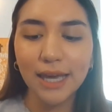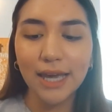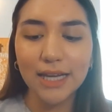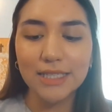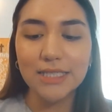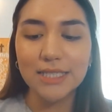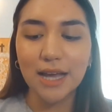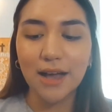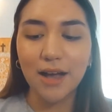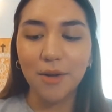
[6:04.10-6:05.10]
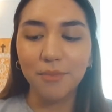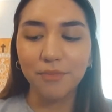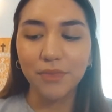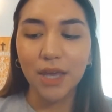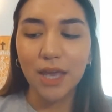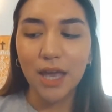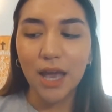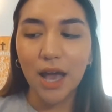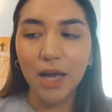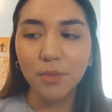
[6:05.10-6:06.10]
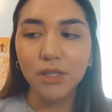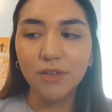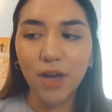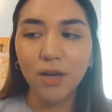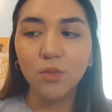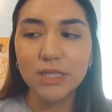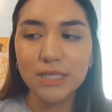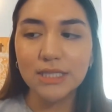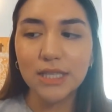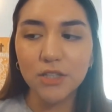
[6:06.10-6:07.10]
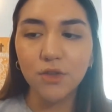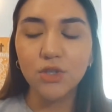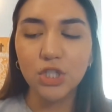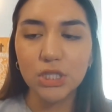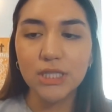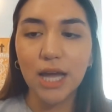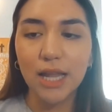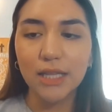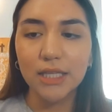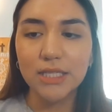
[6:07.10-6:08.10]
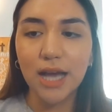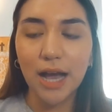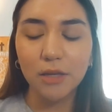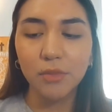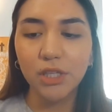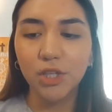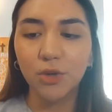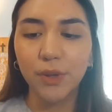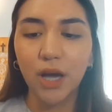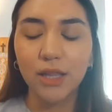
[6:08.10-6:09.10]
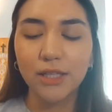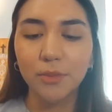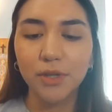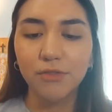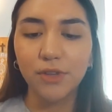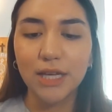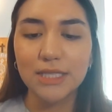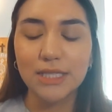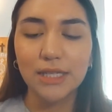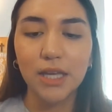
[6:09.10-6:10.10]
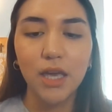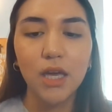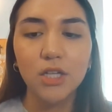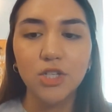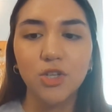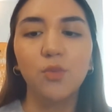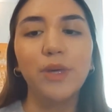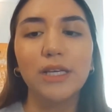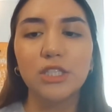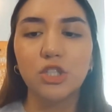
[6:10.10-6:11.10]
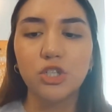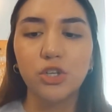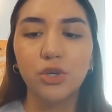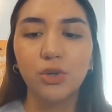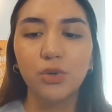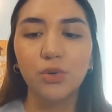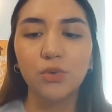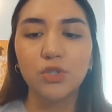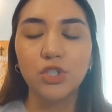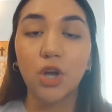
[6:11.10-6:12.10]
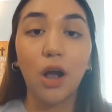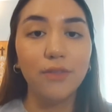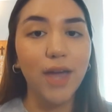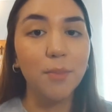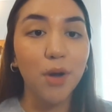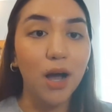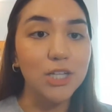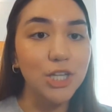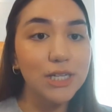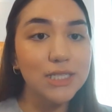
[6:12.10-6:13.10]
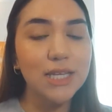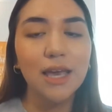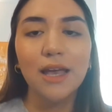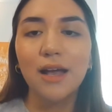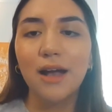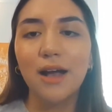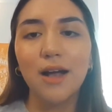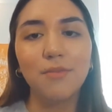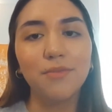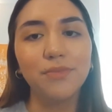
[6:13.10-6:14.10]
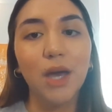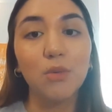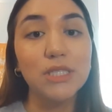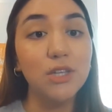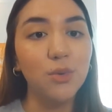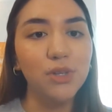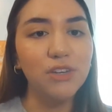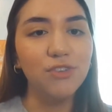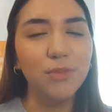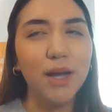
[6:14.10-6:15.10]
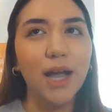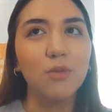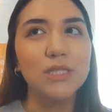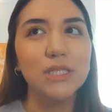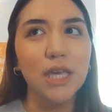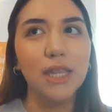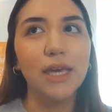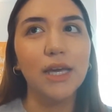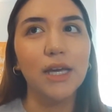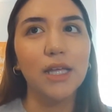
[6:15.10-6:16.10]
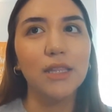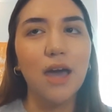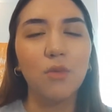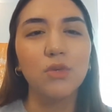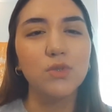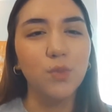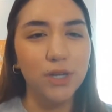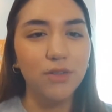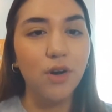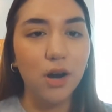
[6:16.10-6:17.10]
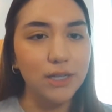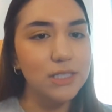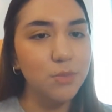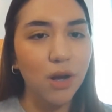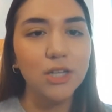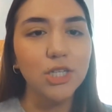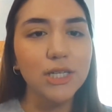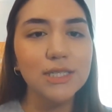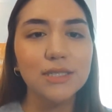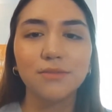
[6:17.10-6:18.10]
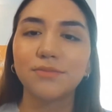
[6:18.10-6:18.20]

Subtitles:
And I believe I was successful. It's just that the timing, we got a little bit of less than 2 weeks to start on that project. That was the only feedback. I would say like that was one of the hardest projects.